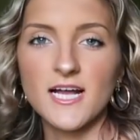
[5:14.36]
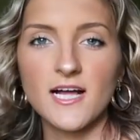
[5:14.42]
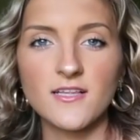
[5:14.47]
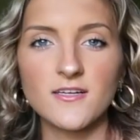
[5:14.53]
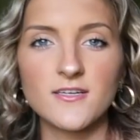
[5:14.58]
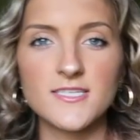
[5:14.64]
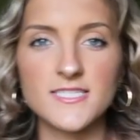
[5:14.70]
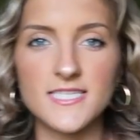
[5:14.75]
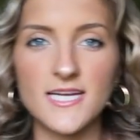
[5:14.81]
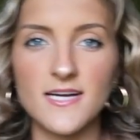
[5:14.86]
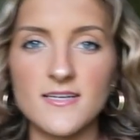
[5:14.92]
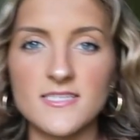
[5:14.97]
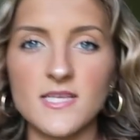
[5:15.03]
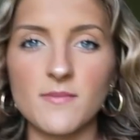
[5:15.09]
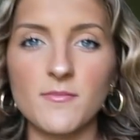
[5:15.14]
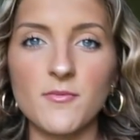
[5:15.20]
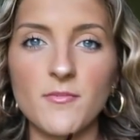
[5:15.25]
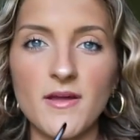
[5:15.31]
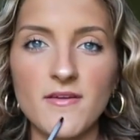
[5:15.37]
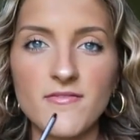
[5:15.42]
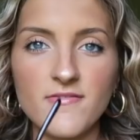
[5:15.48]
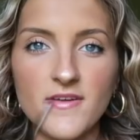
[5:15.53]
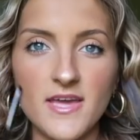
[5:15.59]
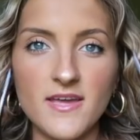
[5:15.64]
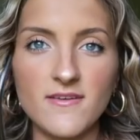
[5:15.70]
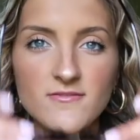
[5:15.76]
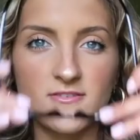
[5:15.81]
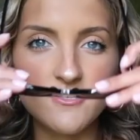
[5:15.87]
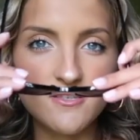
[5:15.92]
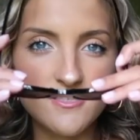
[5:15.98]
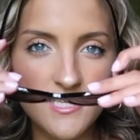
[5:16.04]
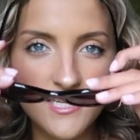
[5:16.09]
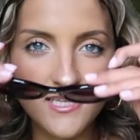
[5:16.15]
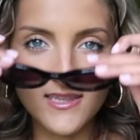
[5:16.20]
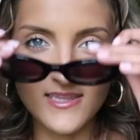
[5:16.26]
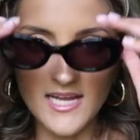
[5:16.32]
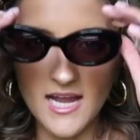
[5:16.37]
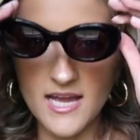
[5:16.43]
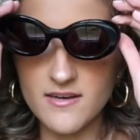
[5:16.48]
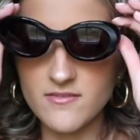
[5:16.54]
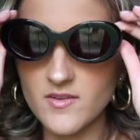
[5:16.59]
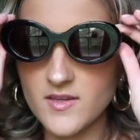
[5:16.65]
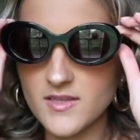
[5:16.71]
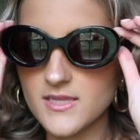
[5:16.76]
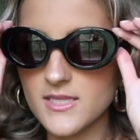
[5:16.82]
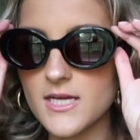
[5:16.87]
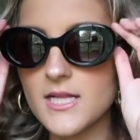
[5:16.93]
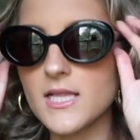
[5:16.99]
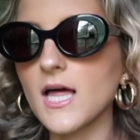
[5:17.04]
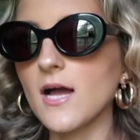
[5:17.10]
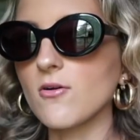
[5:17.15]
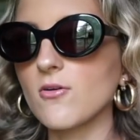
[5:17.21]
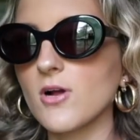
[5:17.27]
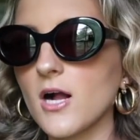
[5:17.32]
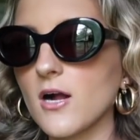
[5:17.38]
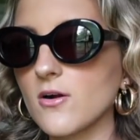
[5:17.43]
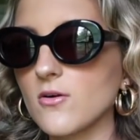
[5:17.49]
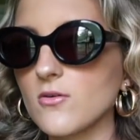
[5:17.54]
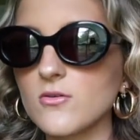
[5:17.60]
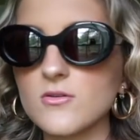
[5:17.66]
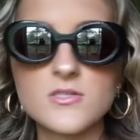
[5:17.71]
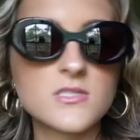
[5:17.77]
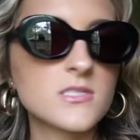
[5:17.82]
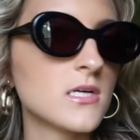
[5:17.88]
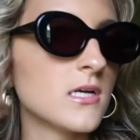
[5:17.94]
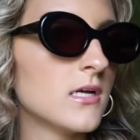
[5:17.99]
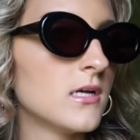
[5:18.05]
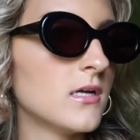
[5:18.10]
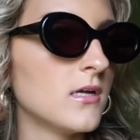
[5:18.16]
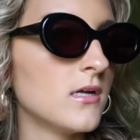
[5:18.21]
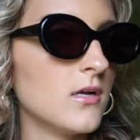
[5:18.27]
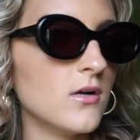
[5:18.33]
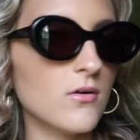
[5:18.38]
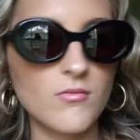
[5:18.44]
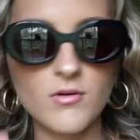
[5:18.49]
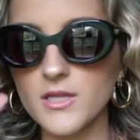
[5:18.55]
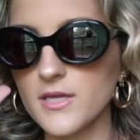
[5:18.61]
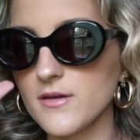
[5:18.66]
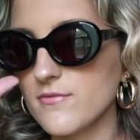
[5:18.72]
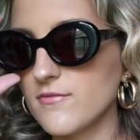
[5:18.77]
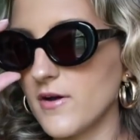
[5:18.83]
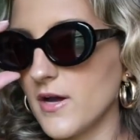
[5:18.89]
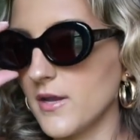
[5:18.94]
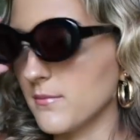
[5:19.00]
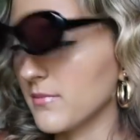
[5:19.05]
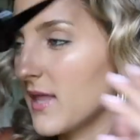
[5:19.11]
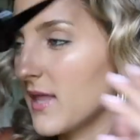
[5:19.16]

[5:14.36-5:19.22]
colors. They are some of my faves. Just like kind of like the cloud goggles. Really fun